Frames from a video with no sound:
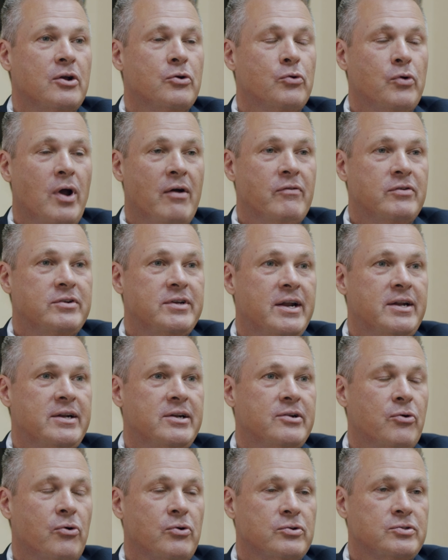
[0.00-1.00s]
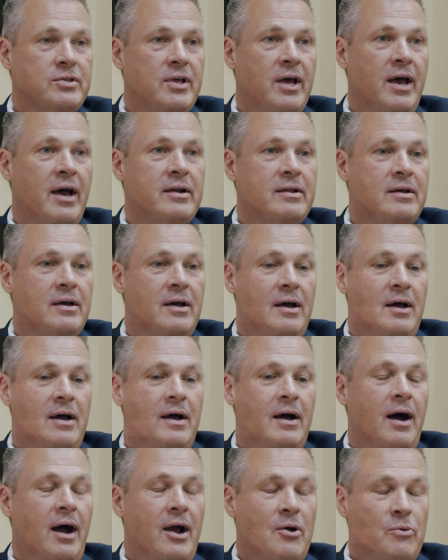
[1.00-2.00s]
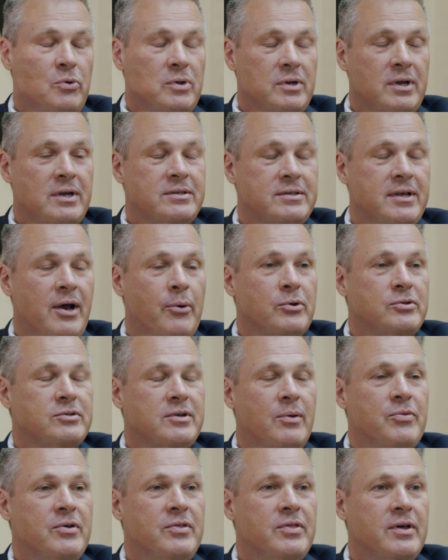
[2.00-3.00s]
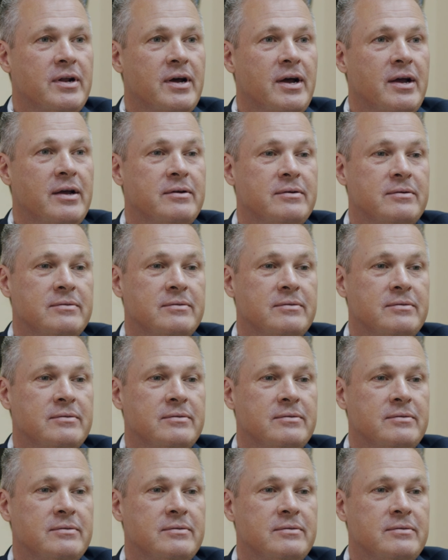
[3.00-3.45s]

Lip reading: gravitating towards that. I realized that was something that I